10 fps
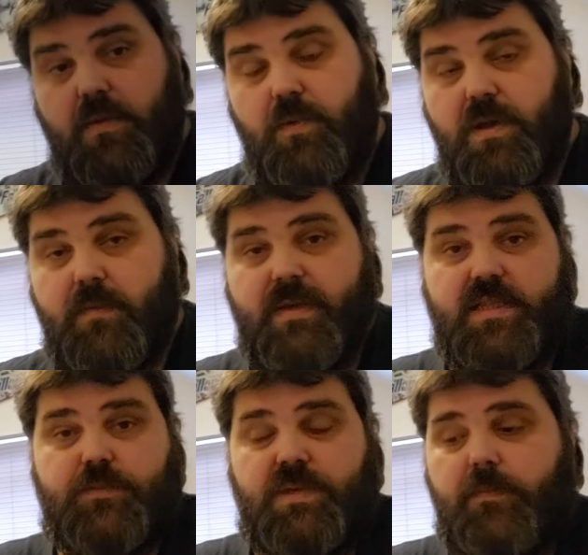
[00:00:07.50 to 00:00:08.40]
welcome back
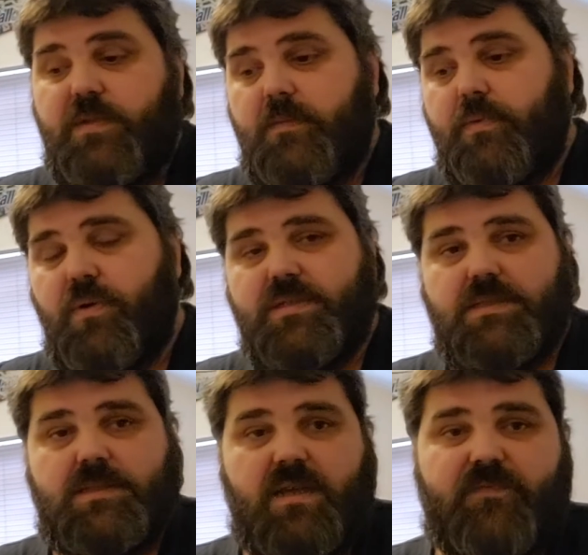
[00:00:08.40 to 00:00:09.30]
to Film with the Boys.
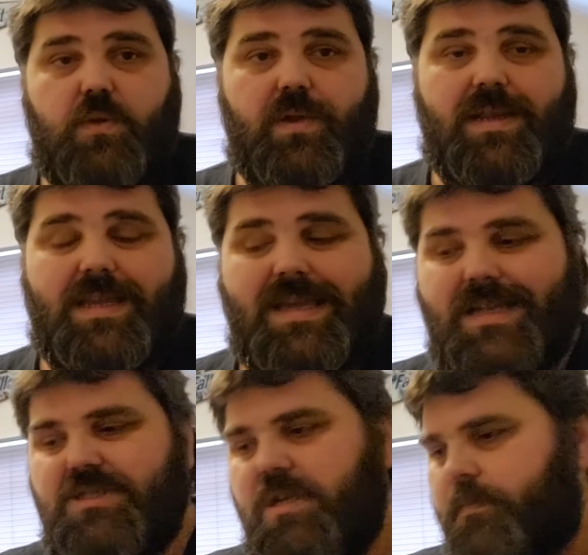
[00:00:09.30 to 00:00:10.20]
It's time for our weekly
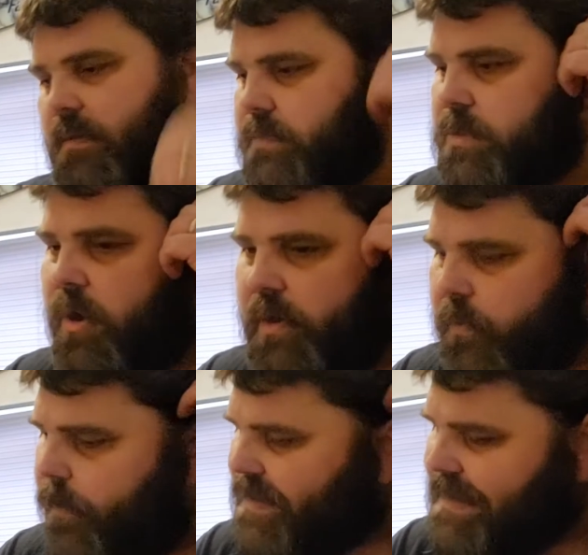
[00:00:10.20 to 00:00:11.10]
catch-up. I'm sorry
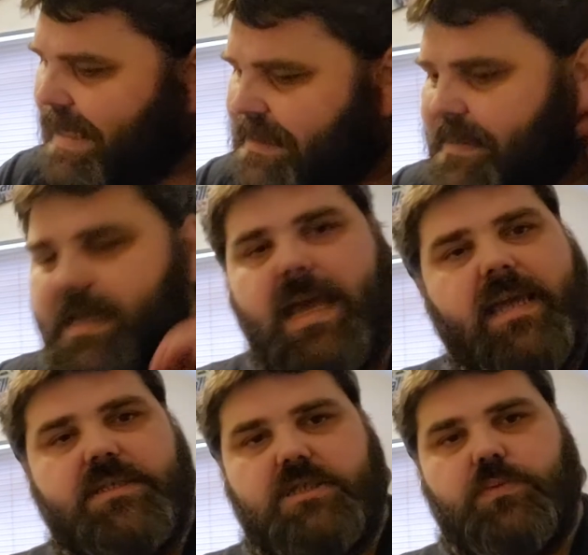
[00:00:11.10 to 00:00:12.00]
we missed yesterday.
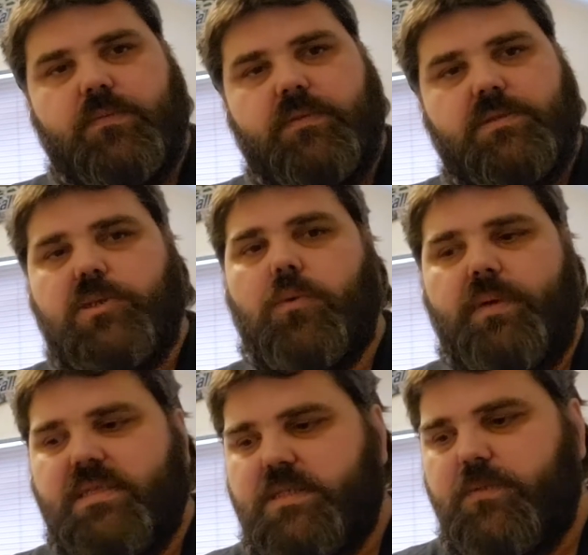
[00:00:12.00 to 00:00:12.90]
It's just we've been so
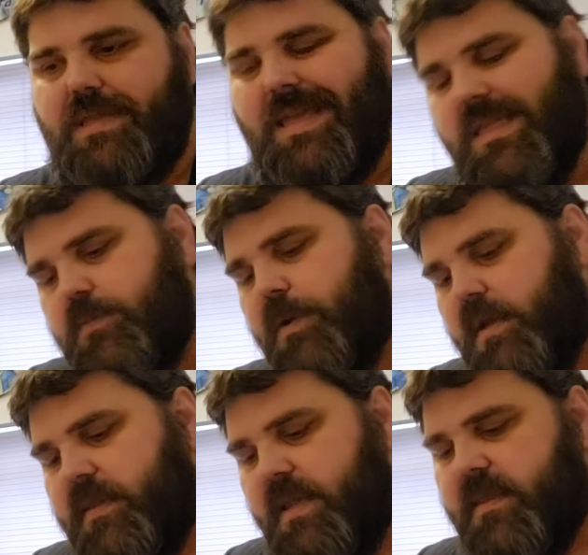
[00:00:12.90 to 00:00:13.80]
busy with the kids'
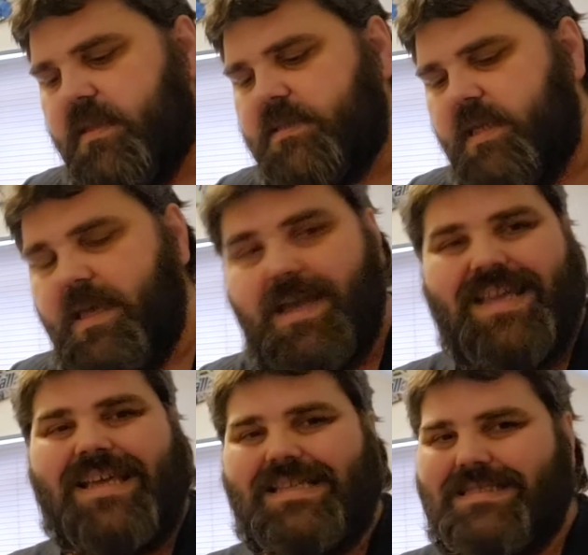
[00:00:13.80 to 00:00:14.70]
birthday and things like that.
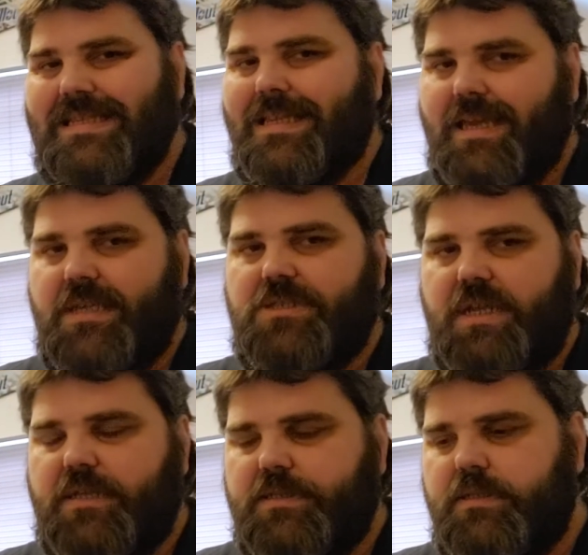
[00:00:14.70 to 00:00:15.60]
Didn't get a
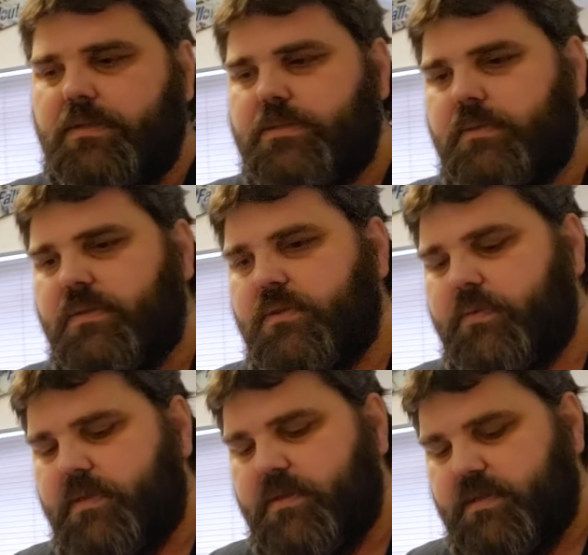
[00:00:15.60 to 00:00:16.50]
chance to do it, so we thought
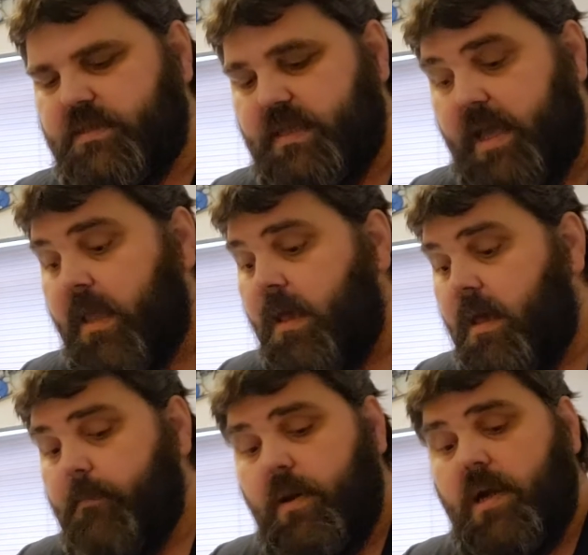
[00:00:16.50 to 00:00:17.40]
we'd do it today.
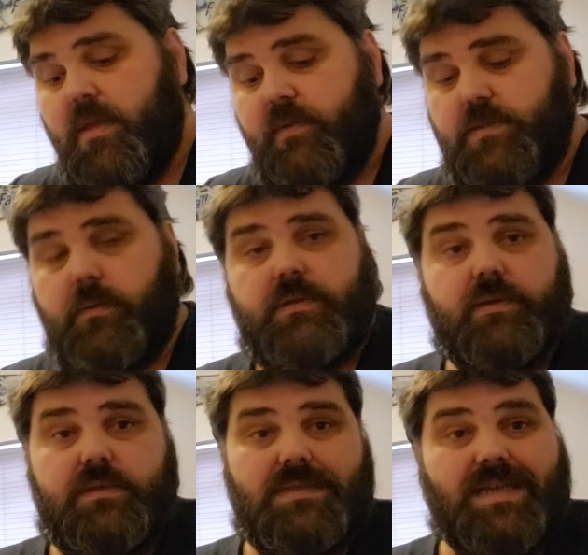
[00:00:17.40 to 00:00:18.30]
Part of the reason why I do
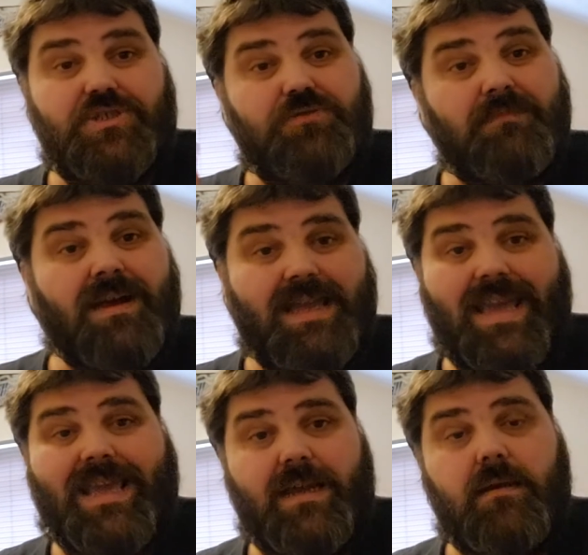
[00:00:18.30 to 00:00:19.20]
it today is you might
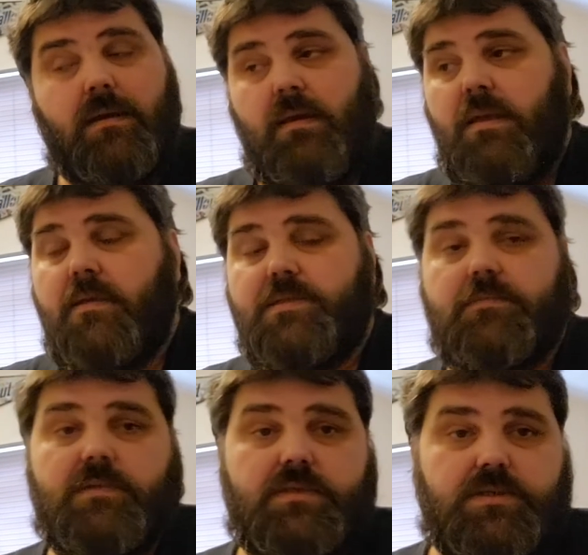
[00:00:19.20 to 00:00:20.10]
hear
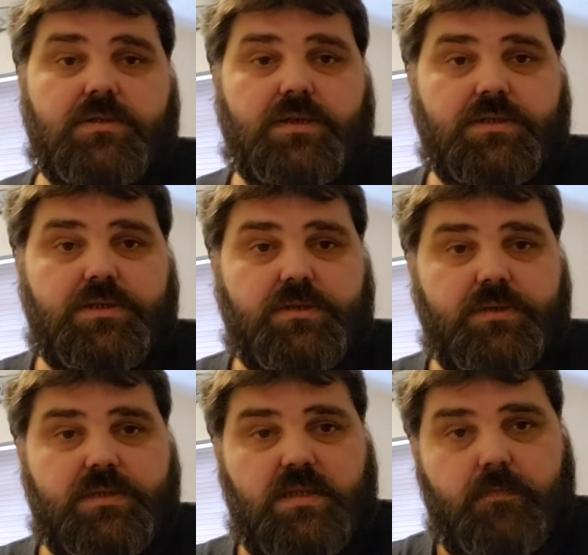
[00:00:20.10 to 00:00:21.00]
some construction
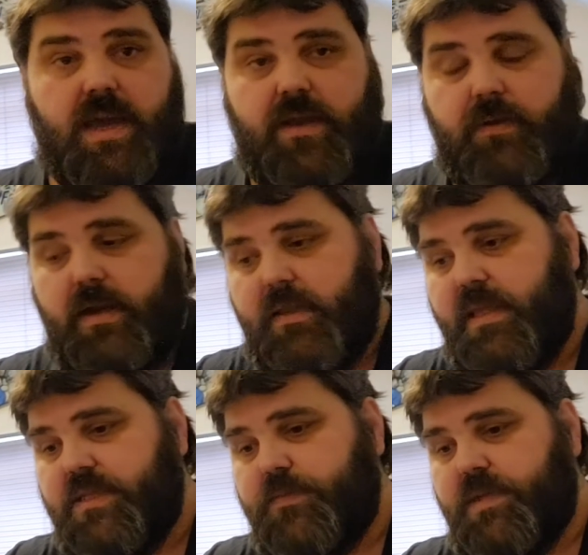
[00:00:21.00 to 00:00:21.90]
noise in the background, and
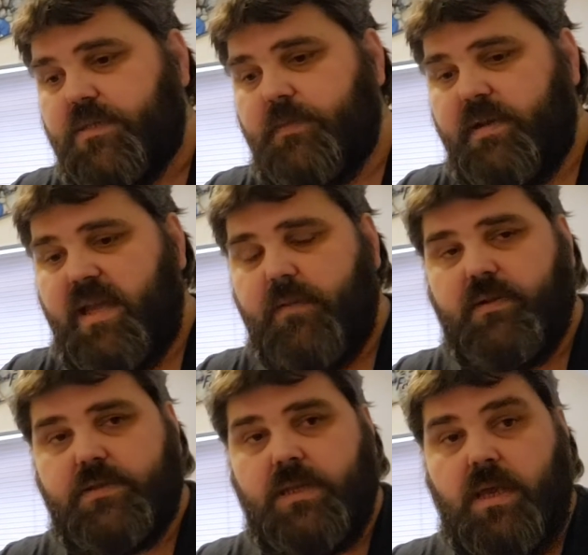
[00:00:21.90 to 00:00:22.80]
that's because my
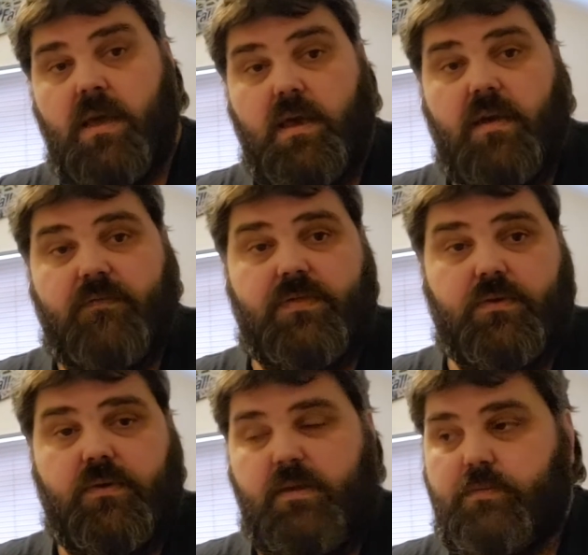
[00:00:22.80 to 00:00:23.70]
neighbours have
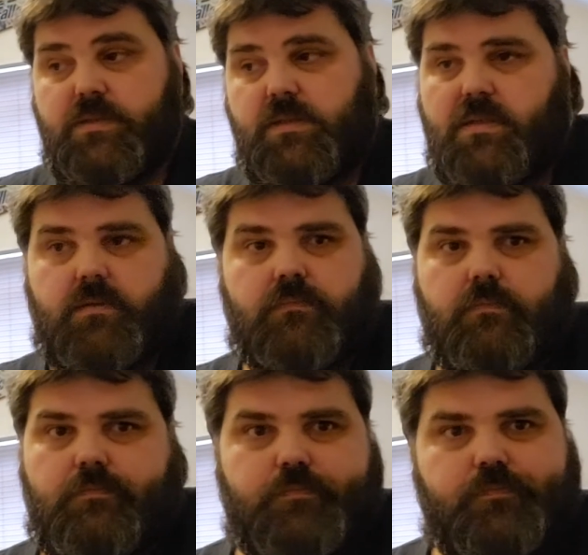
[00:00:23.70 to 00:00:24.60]
thought it was,
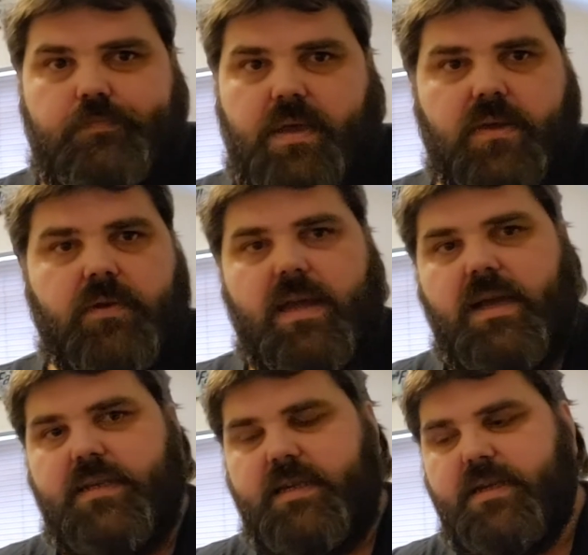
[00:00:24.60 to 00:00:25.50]
a great
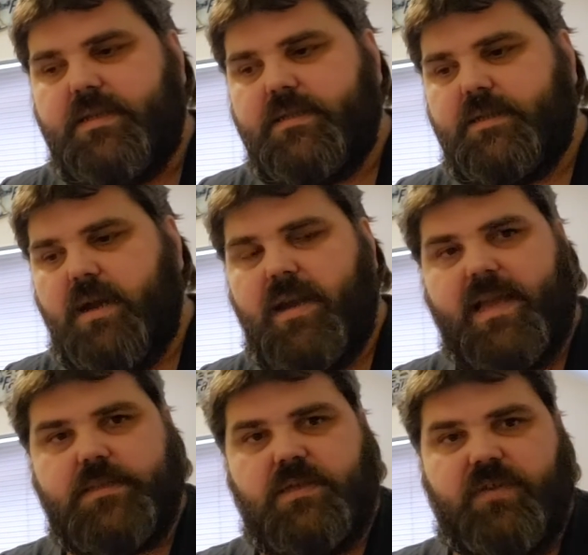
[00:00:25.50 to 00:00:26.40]
idea to start an
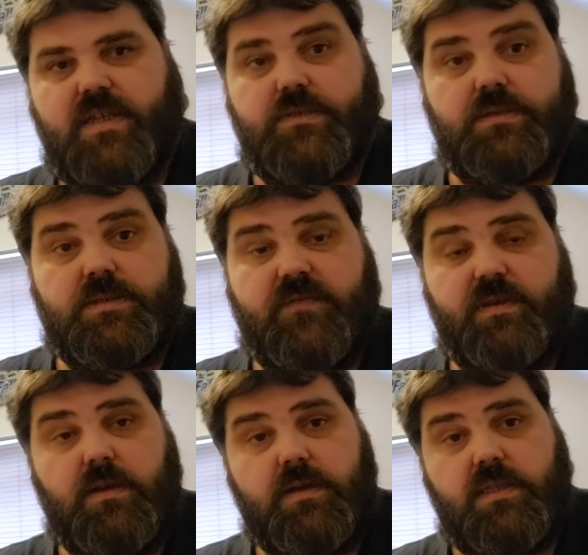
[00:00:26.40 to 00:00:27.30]
excavator at 7
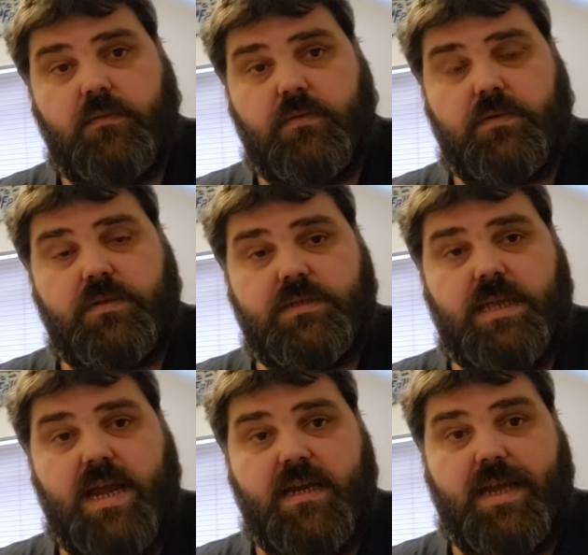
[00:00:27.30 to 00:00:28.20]
o'clock in the morning on a
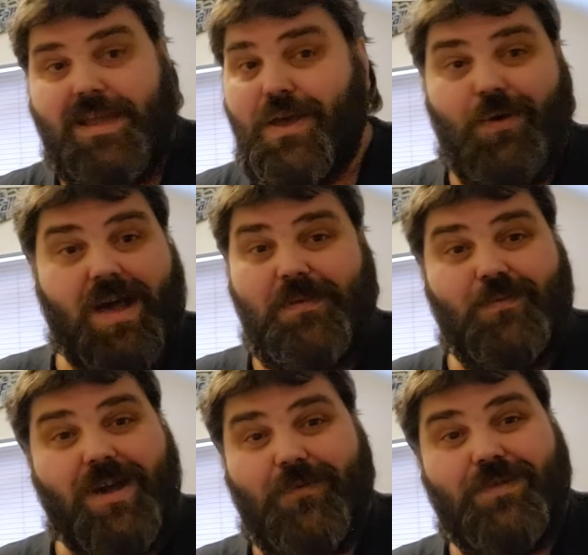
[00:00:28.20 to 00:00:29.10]
Saturday. I mean,
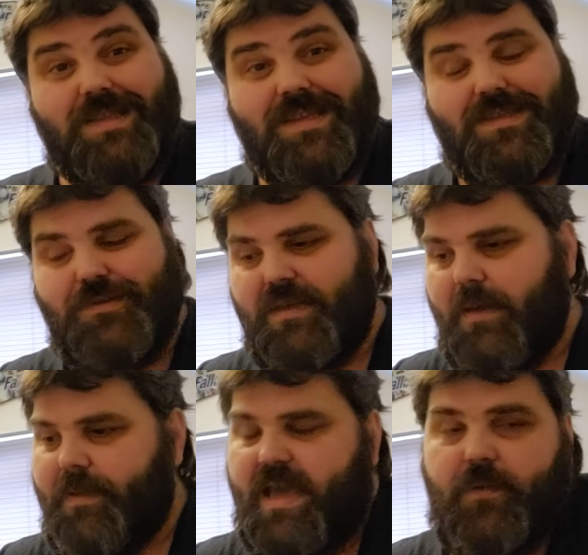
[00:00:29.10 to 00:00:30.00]
why wouldn't you do
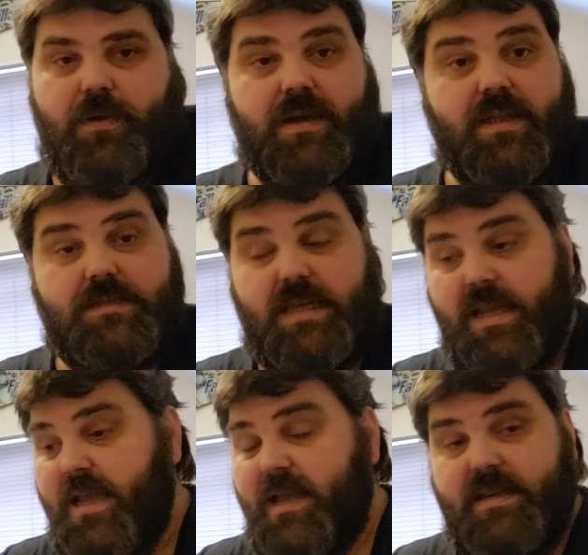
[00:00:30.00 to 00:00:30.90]
that? But hey, what can I say?
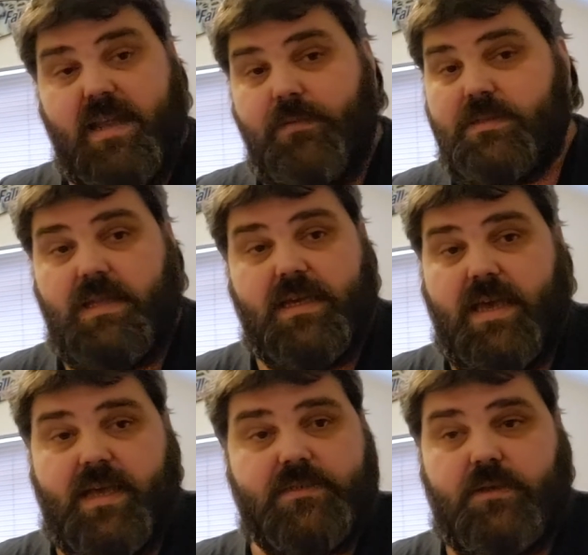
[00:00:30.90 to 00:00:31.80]
Neighbours are like
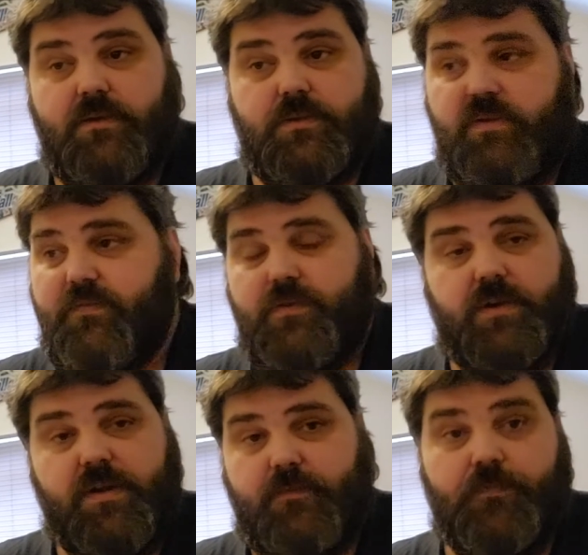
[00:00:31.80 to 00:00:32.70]
assholes. We've all
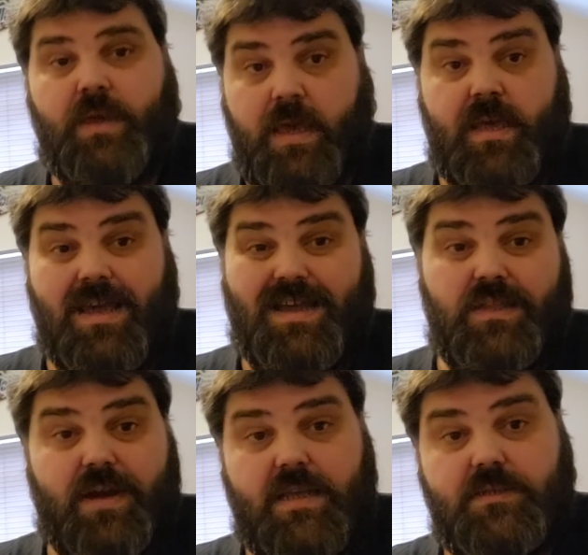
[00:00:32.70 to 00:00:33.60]
got them, and
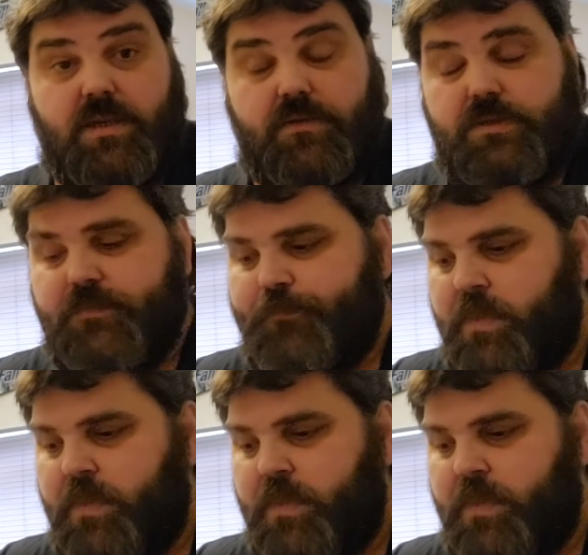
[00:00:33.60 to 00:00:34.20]
they're assholes.